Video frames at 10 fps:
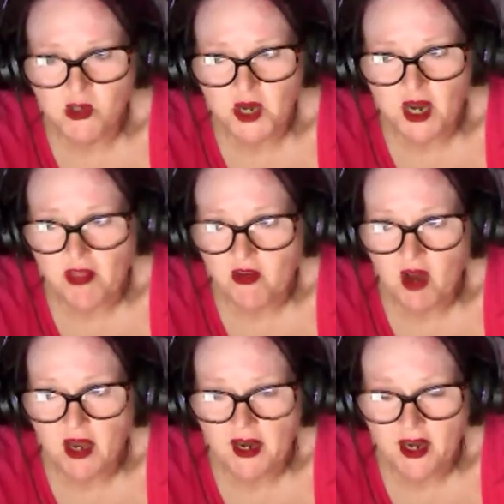doing. I
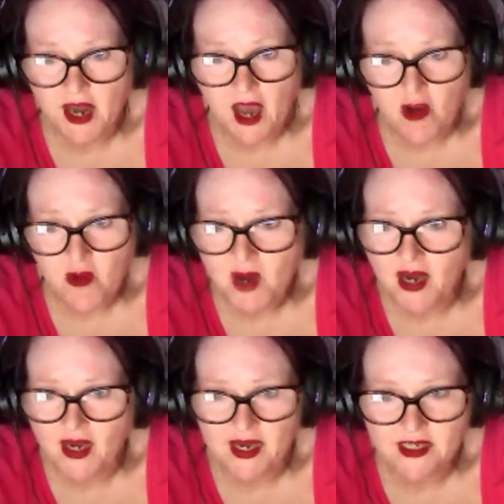thought, I know
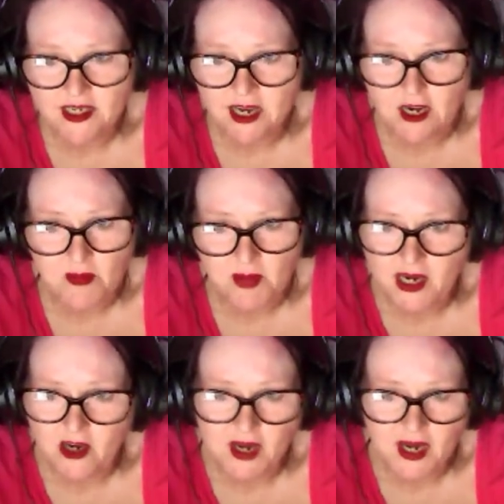my kids are going to
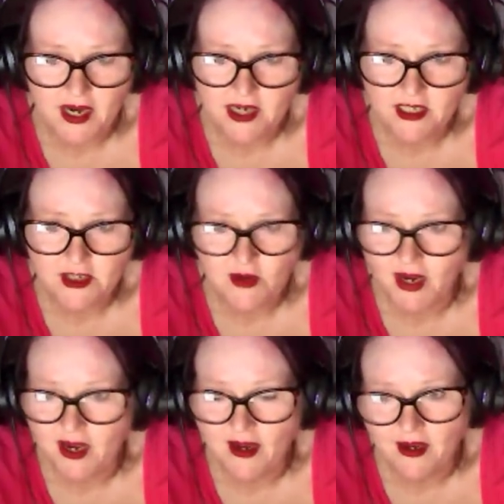be looking into
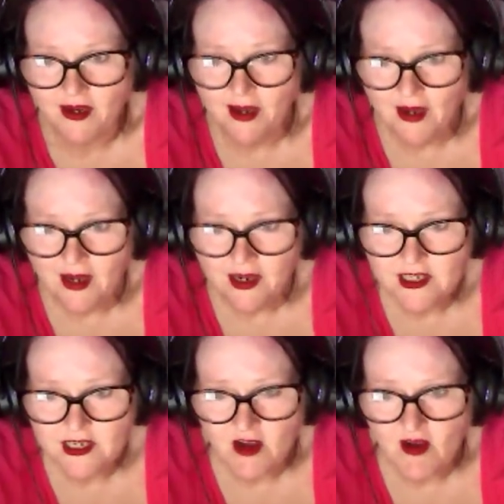it.
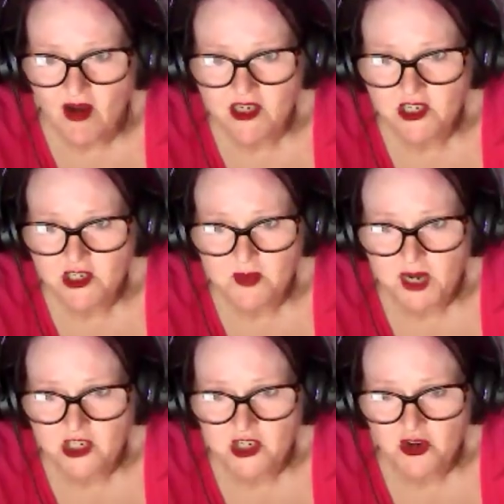So I just
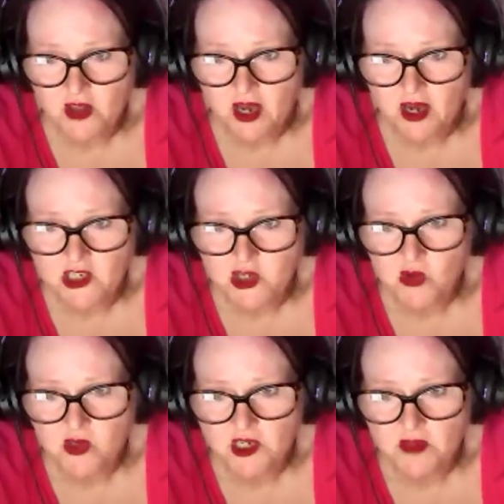make sure that I
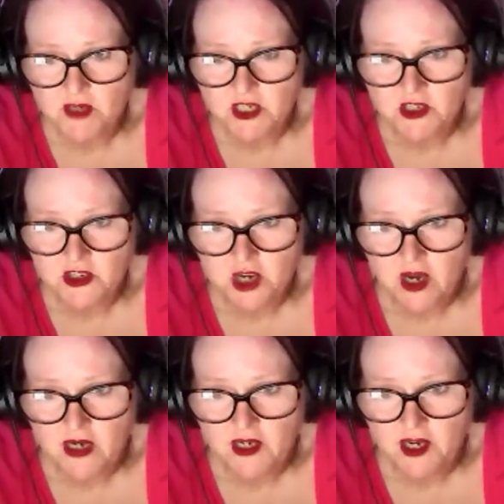talk to them and
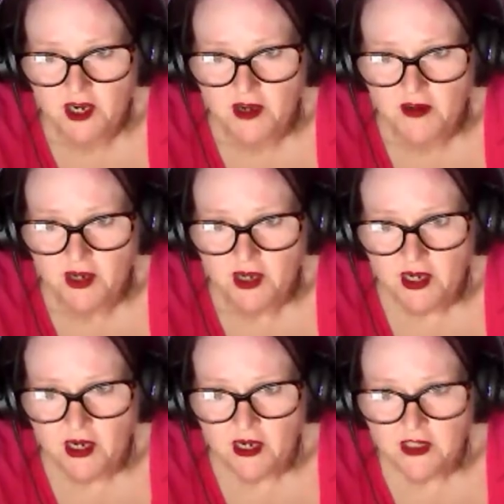try and,
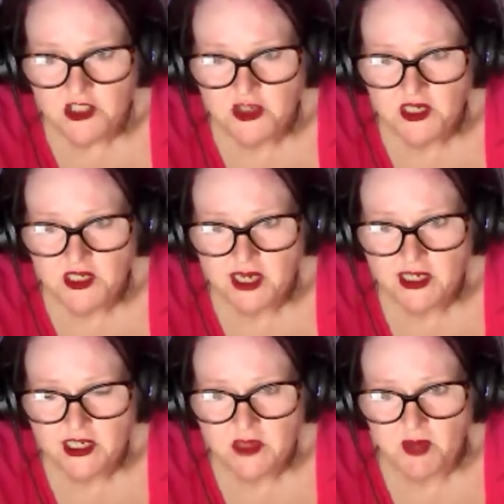do it
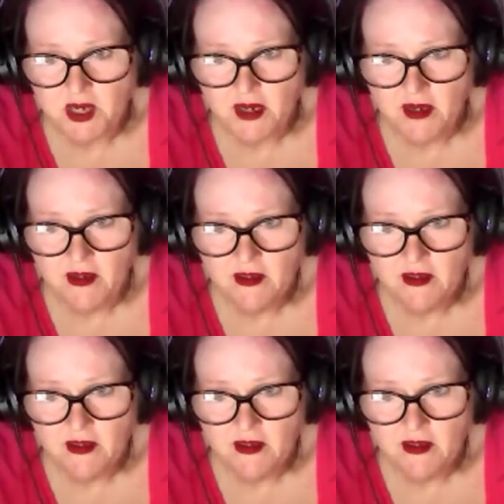sensibly.